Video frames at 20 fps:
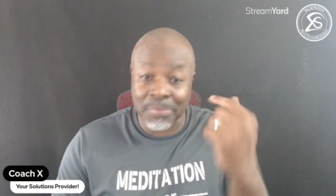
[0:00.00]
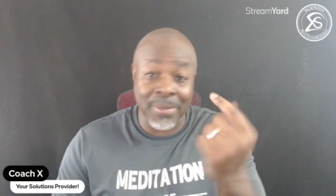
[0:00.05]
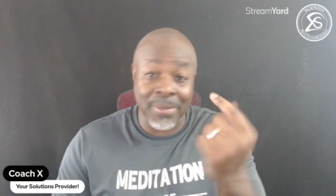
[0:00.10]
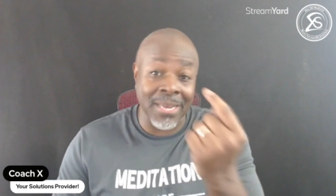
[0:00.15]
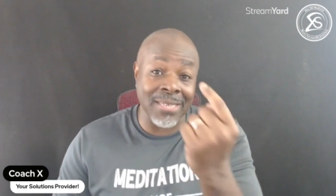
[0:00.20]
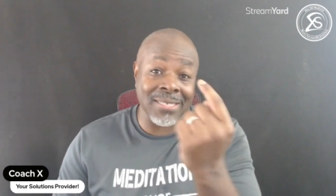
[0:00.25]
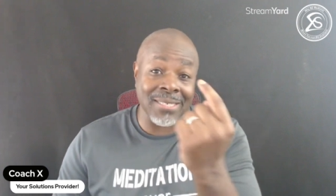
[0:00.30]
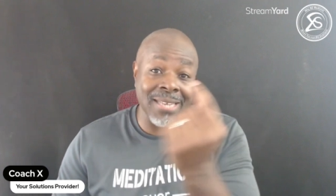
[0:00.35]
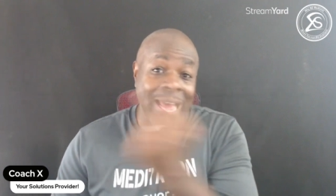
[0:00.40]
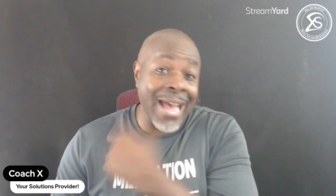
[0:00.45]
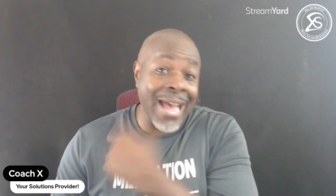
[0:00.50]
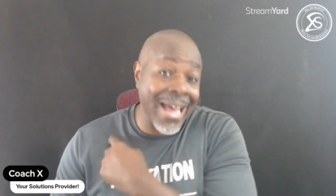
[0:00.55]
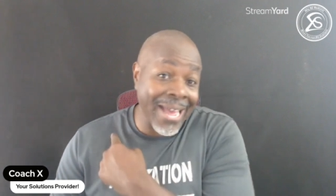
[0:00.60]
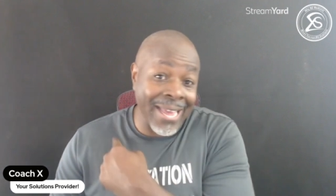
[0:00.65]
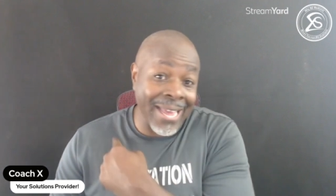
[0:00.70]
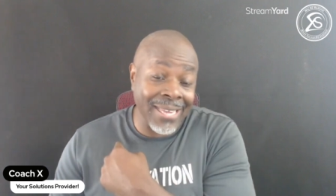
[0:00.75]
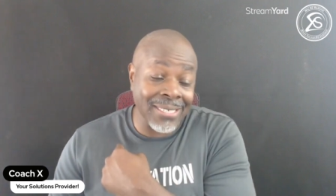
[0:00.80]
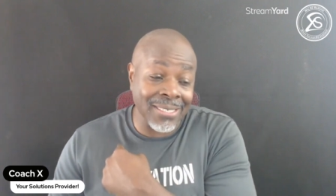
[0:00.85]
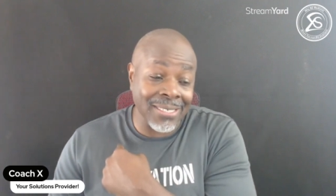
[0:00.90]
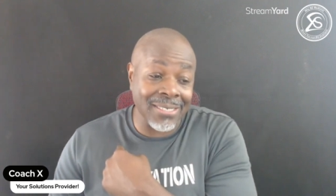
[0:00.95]
because
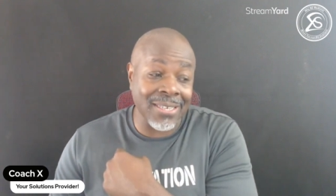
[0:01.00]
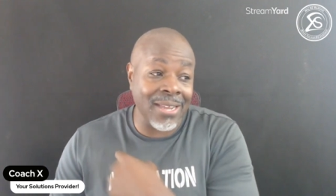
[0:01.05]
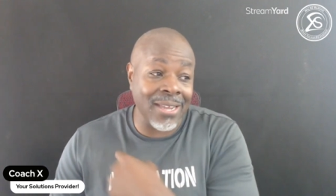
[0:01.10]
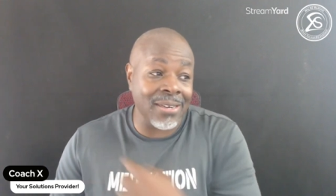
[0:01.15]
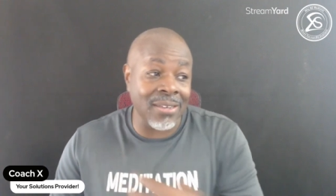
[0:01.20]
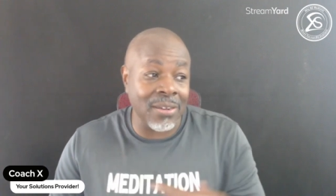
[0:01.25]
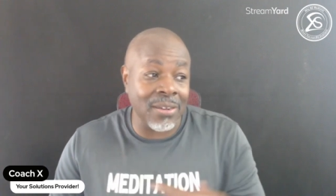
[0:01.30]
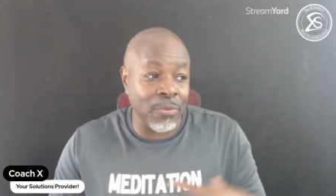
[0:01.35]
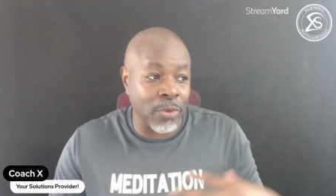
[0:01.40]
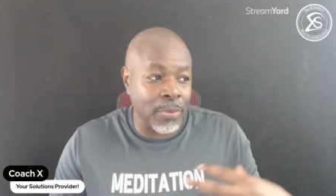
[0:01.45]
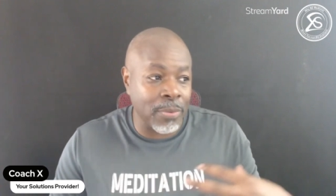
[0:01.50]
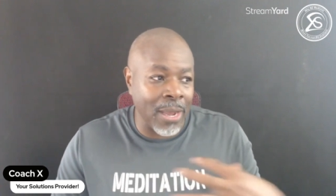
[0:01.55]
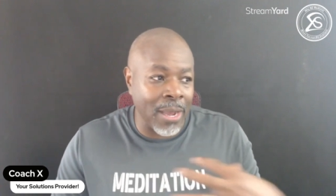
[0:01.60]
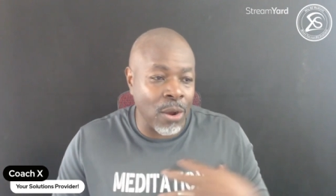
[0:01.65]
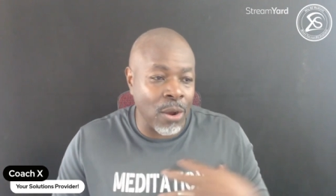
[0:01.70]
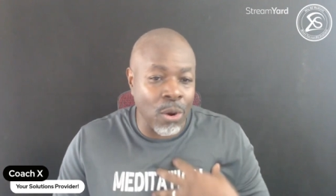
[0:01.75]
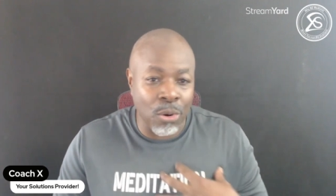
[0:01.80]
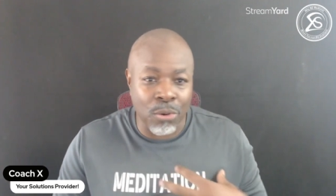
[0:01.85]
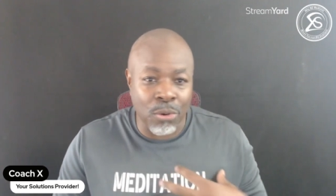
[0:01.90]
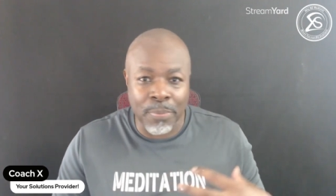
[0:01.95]
I just got done with my
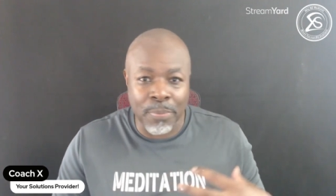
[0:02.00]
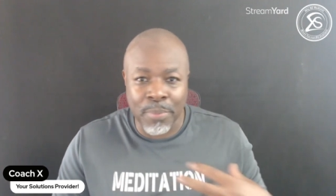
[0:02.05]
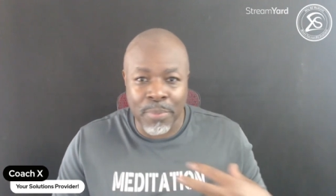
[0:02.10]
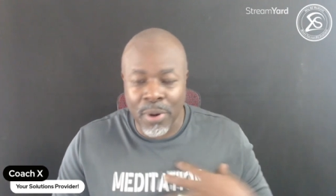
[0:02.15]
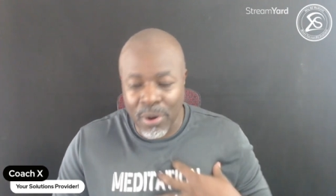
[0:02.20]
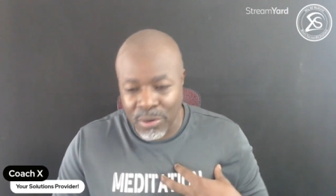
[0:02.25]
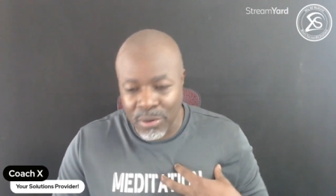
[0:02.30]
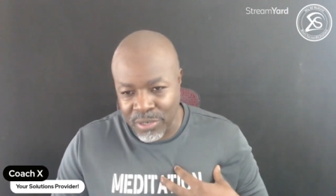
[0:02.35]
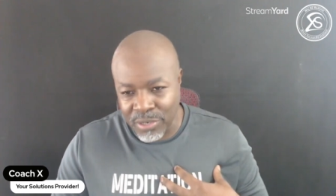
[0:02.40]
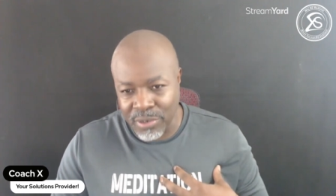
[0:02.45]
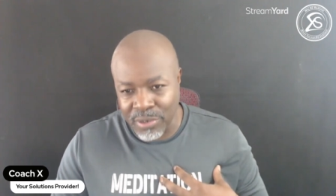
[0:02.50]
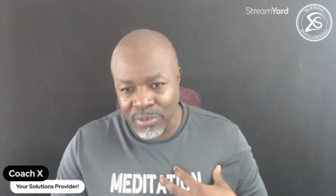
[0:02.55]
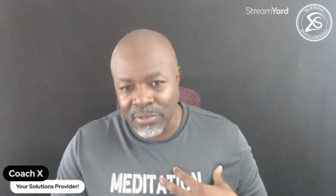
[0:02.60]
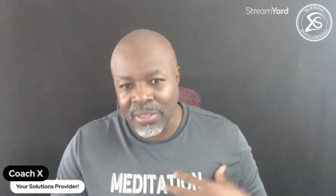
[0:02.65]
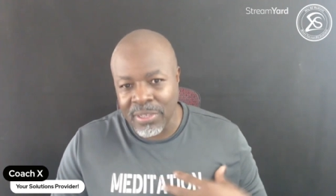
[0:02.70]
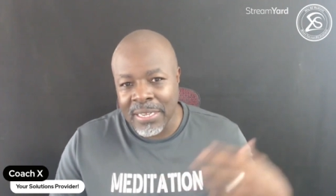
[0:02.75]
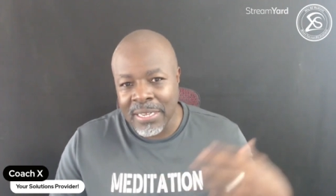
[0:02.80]
own personal